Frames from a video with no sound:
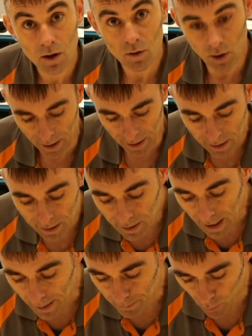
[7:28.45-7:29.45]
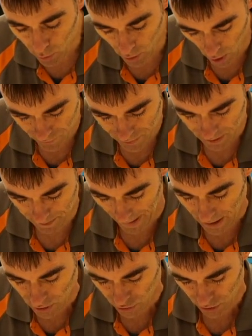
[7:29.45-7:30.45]
Right, now i brought it over to the
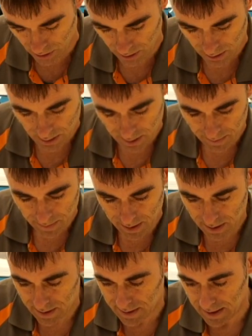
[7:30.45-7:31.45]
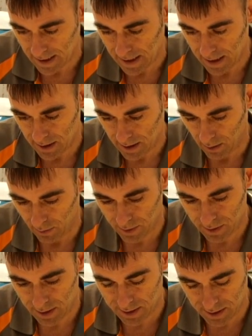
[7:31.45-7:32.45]
bench because uh, you know,
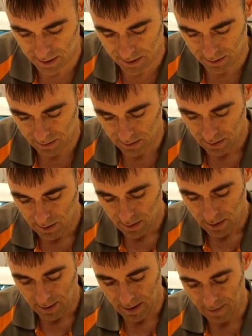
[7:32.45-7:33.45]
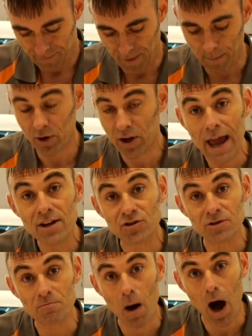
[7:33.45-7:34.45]
this is a
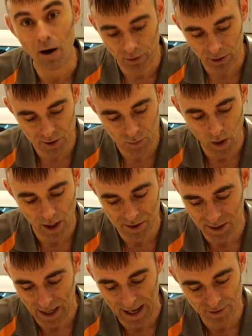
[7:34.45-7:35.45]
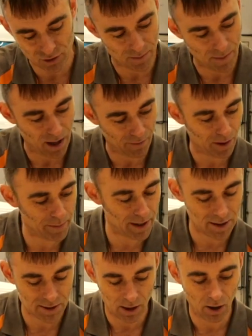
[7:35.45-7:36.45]
fabrication marvel as well as an electrical marvel. I mean,
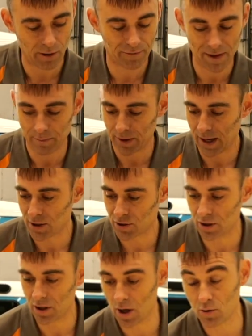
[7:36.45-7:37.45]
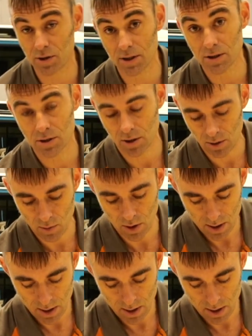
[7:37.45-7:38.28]
there's a lot of fabrication that goes into